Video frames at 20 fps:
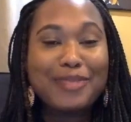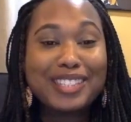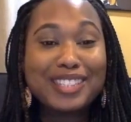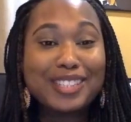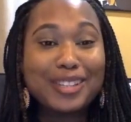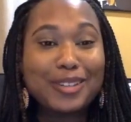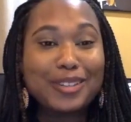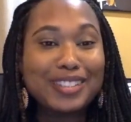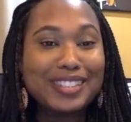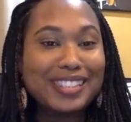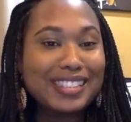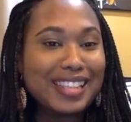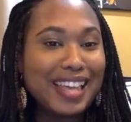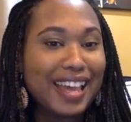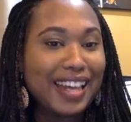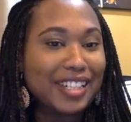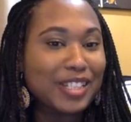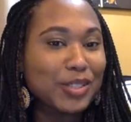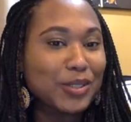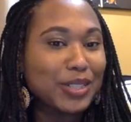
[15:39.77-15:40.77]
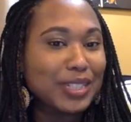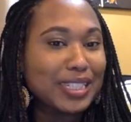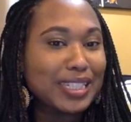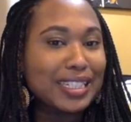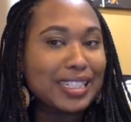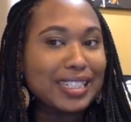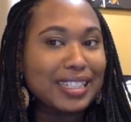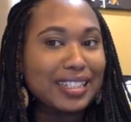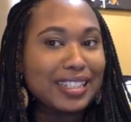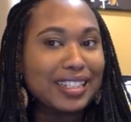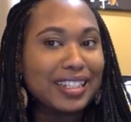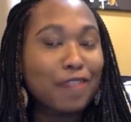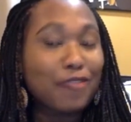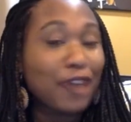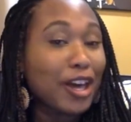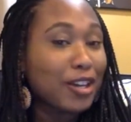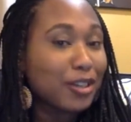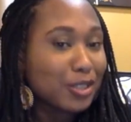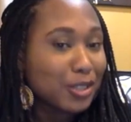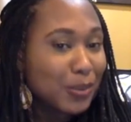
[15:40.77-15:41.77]
So this is actually
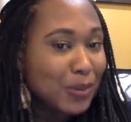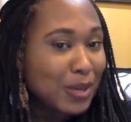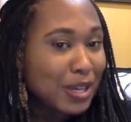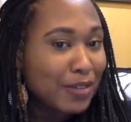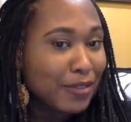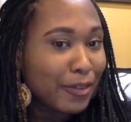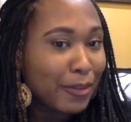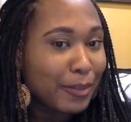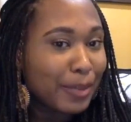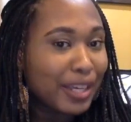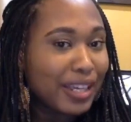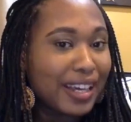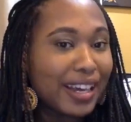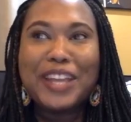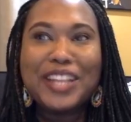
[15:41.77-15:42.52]
finals week for me.